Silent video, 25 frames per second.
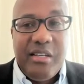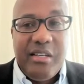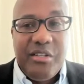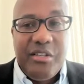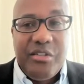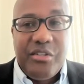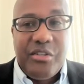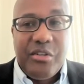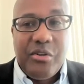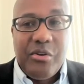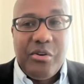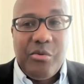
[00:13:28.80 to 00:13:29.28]

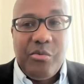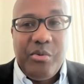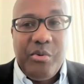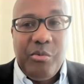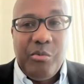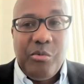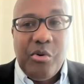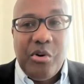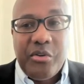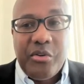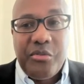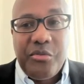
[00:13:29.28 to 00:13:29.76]
So we
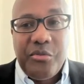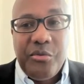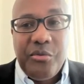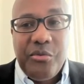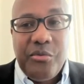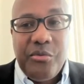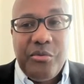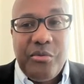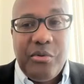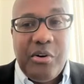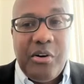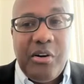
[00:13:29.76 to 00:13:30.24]
walk
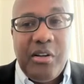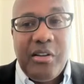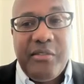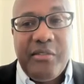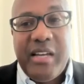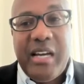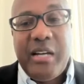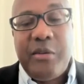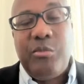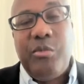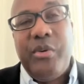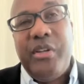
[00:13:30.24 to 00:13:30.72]
through all of
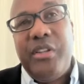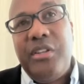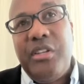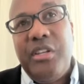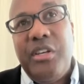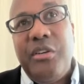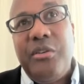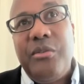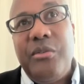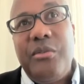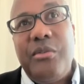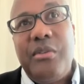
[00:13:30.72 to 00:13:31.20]
that with
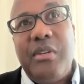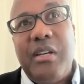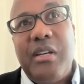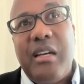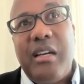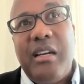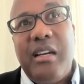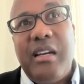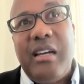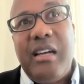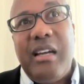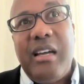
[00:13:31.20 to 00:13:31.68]
you,
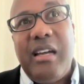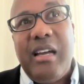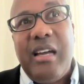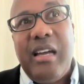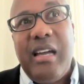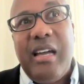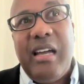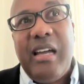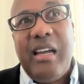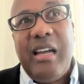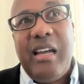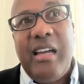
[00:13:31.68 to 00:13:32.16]

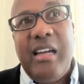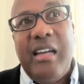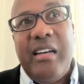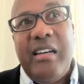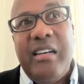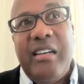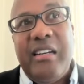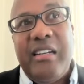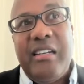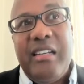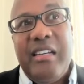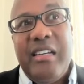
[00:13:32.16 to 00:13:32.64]

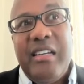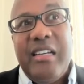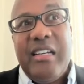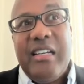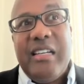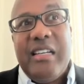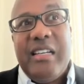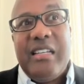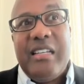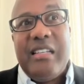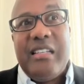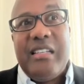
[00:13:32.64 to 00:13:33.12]
and
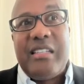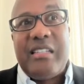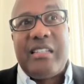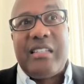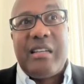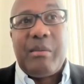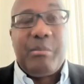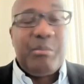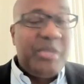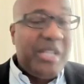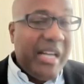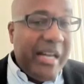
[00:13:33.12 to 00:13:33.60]

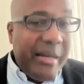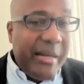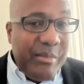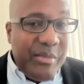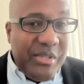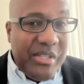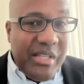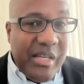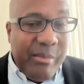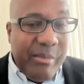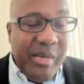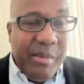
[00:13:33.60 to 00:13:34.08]

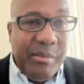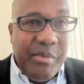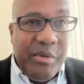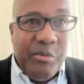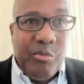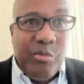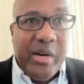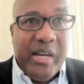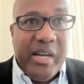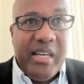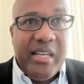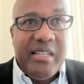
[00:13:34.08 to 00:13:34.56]
sometimes there may be
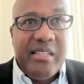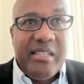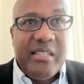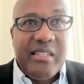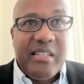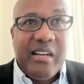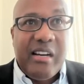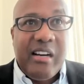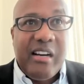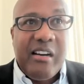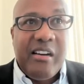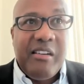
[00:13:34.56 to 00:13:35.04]
ways
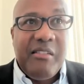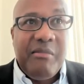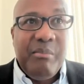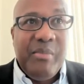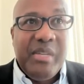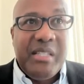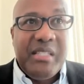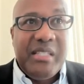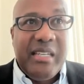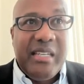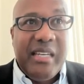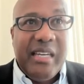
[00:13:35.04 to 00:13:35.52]
of
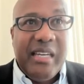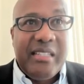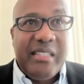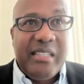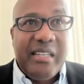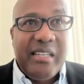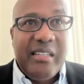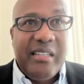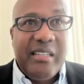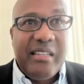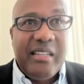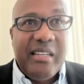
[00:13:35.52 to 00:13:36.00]

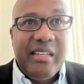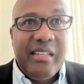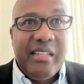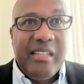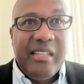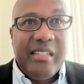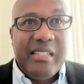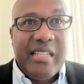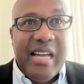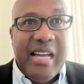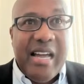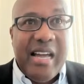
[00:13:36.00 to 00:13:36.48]
mitigating
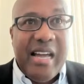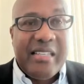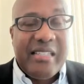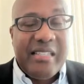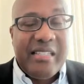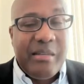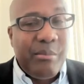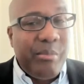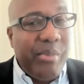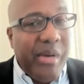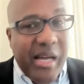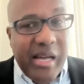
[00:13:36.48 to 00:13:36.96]
the tax
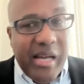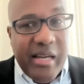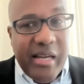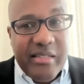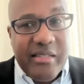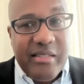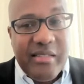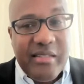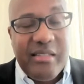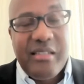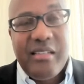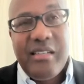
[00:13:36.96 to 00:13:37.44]

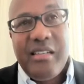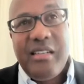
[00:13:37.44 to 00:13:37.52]
impact,